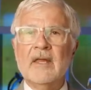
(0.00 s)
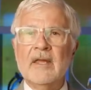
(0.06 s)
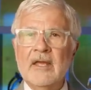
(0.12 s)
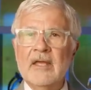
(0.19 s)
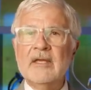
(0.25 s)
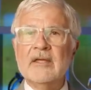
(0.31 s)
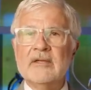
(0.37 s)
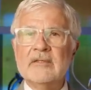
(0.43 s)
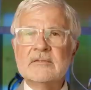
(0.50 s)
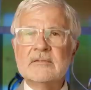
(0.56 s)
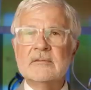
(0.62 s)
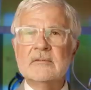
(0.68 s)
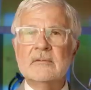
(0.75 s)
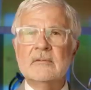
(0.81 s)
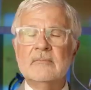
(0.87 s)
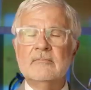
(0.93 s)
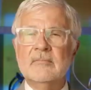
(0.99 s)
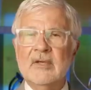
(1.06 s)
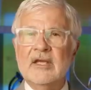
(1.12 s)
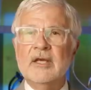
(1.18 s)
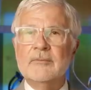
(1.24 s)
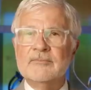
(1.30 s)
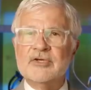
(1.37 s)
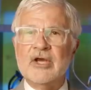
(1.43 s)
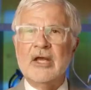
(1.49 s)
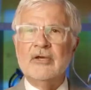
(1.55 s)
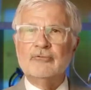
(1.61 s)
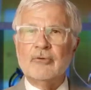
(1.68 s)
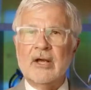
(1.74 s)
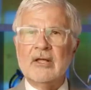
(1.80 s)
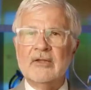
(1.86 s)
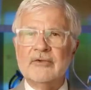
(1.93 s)
is medium chain
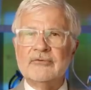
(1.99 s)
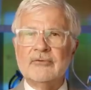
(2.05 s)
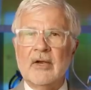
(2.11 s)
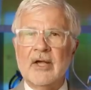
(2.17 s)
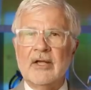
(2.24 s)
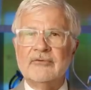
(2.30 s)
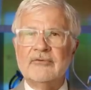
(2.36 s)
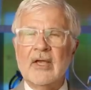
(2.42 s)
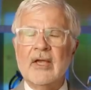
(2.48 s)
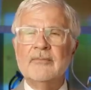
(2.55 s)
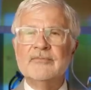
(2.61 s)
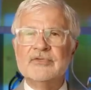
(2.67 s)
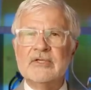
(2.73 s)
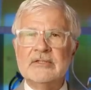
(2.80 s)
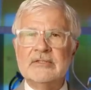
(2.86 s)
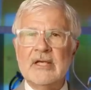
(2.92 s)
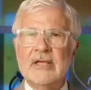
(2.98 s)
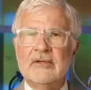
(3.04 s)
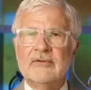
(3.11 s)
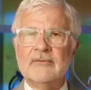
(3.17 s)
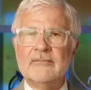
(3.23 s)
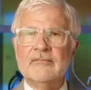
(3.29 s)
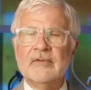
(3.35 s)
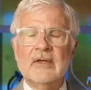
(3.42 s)
triglycerides, MCTs.